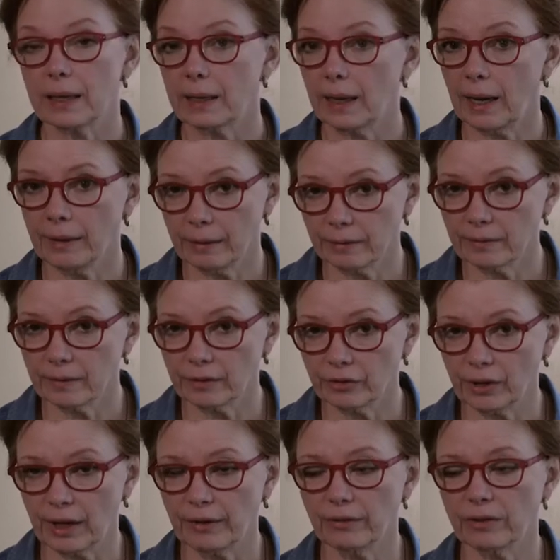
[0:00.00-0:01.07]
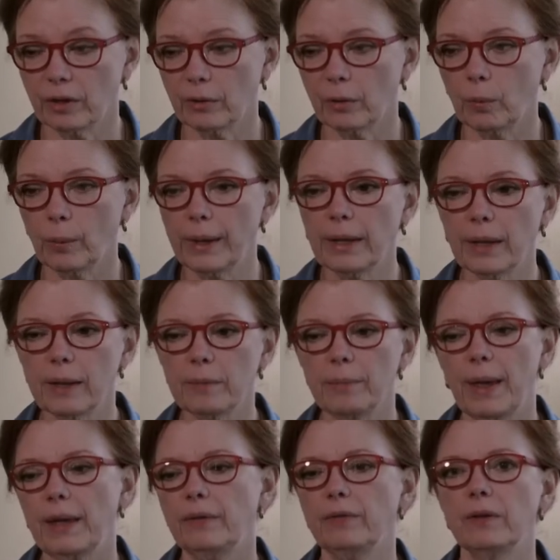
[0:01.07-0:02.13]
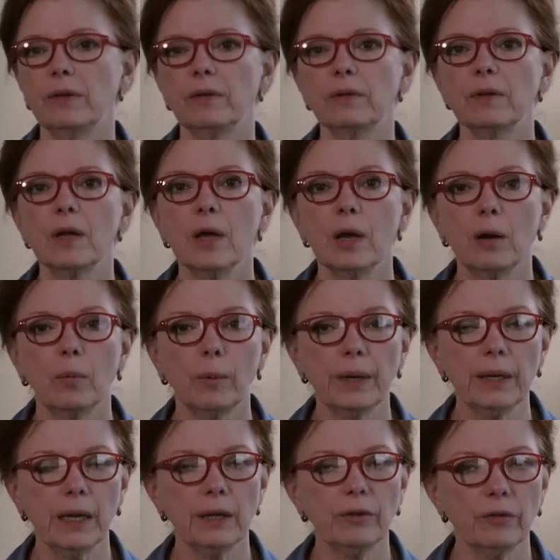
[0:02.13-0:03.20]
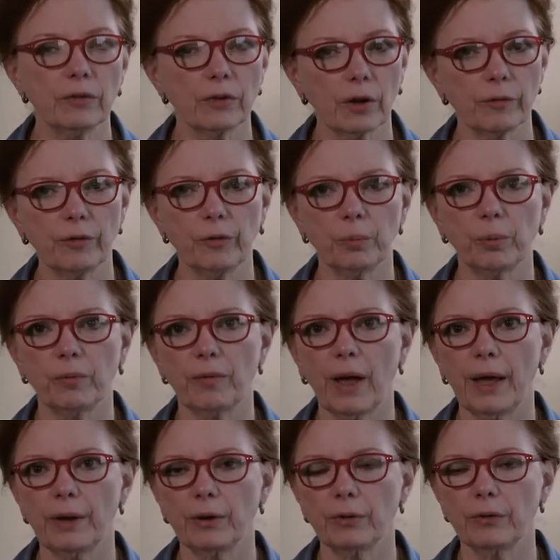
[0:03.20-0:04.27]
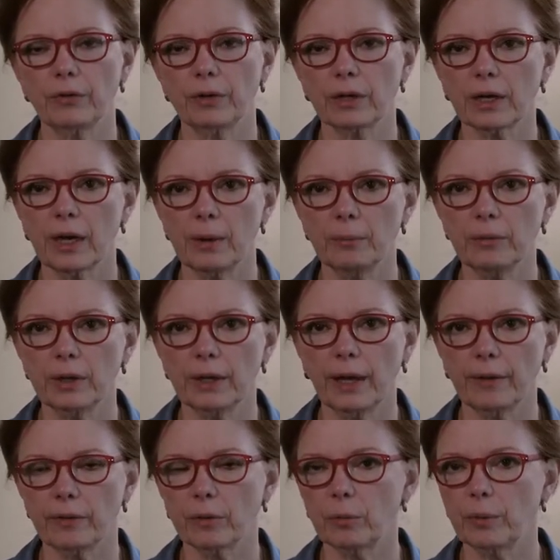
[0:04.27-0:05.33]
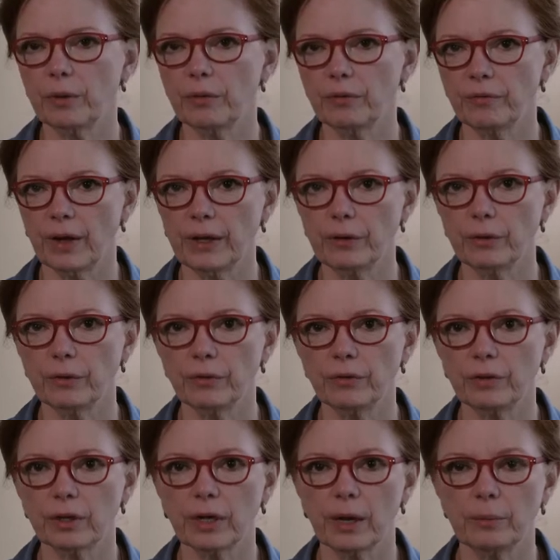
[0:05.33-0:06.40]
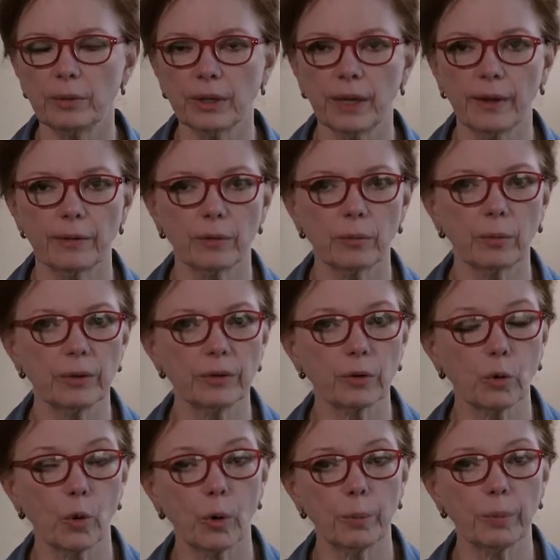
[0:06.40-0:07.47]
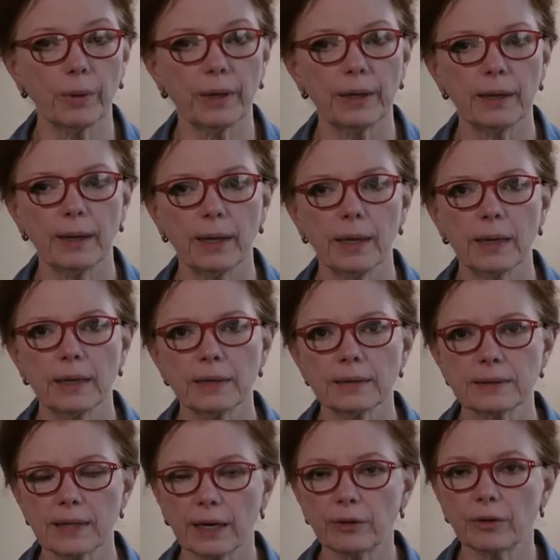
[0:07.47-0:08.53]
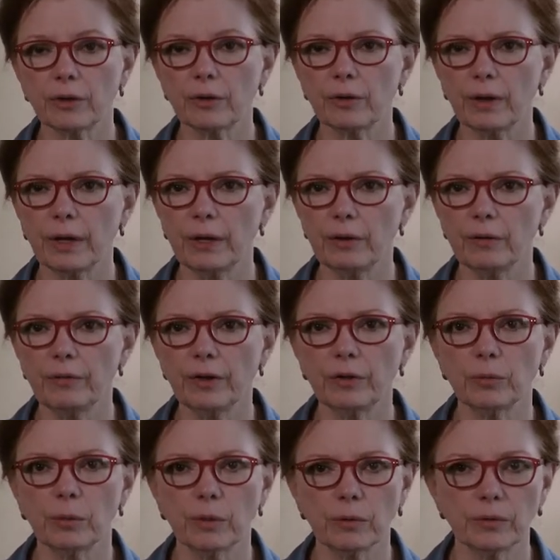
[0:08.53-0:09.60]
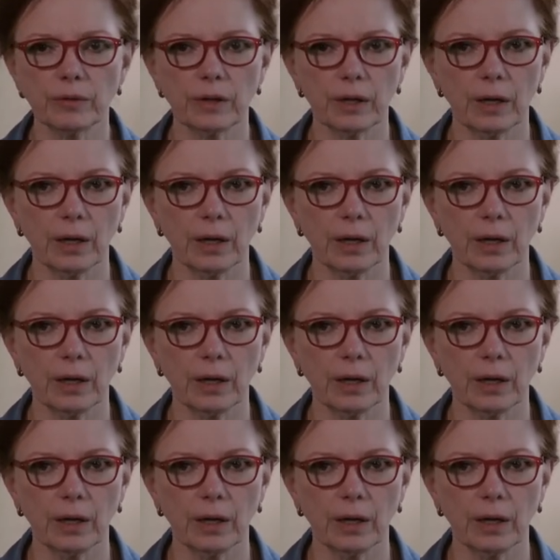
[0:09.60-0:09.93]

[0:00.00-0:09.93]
I suggest on a weekly basis, we need service providers to come together with funders, to come together with corporate sector individuals,